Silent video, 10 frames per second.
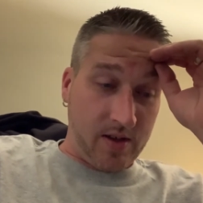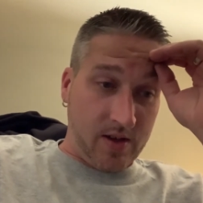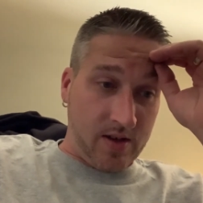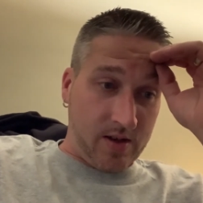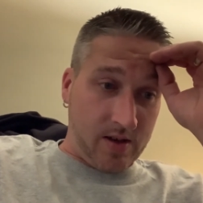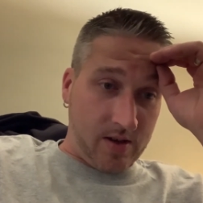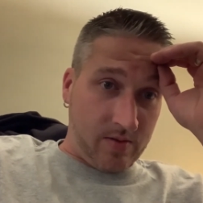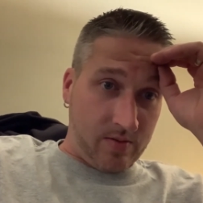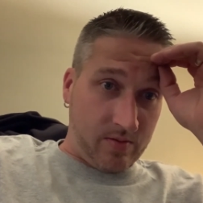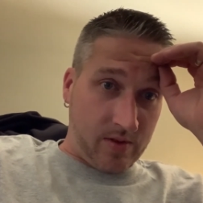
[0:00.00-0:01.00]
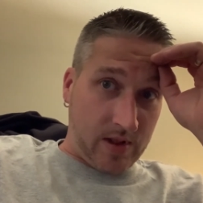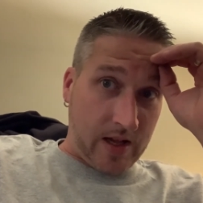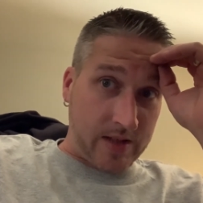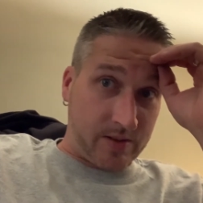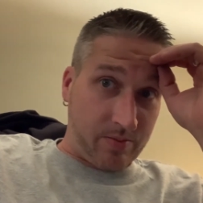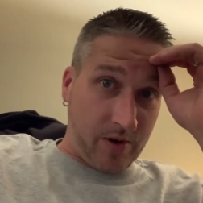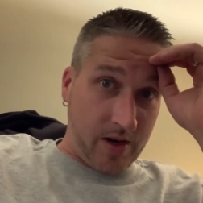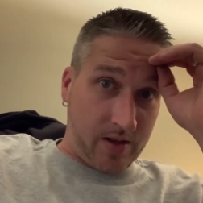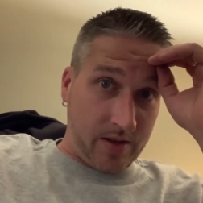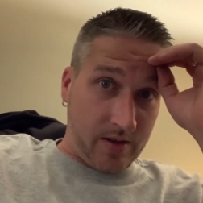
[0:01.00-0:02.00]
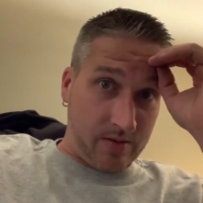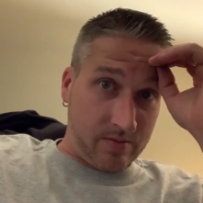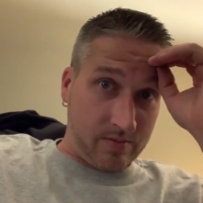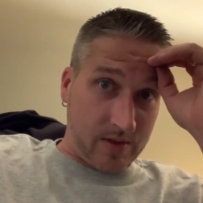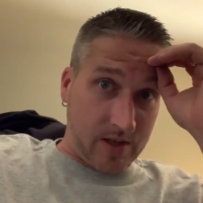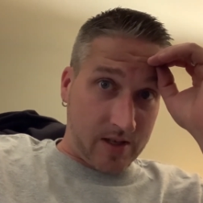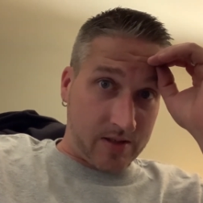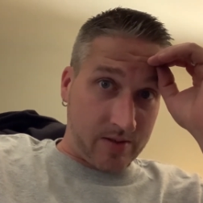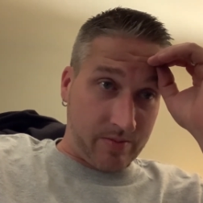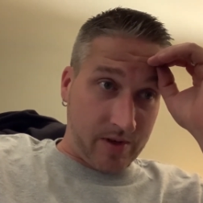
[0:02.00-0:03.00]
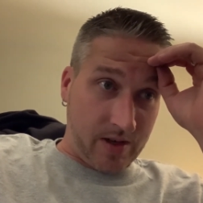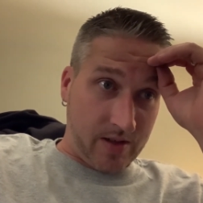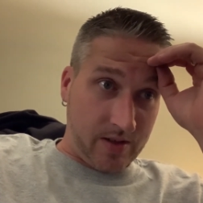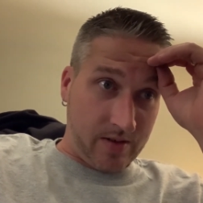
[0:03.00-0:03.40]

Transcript: Uh, lots of brake cleaner. Lots of brake cleaner.